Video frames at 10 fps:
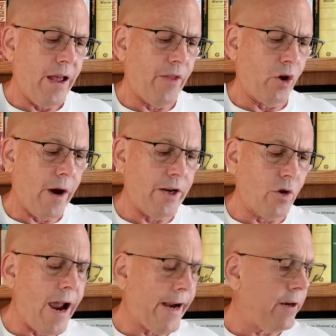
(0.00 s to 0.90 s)
And the
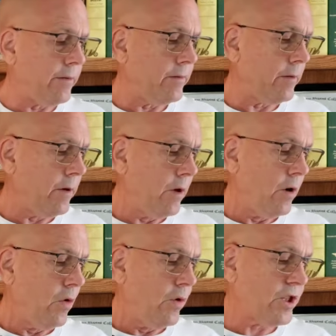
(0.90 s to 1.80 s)
great dragon
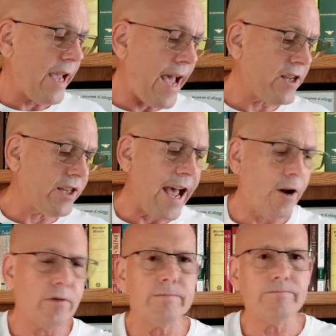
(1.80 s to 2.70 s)
was cast
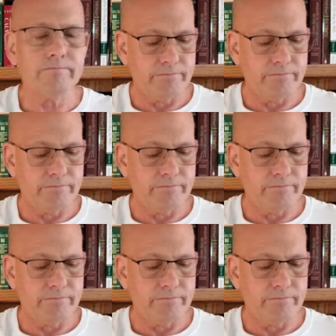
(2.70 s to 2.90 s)
out,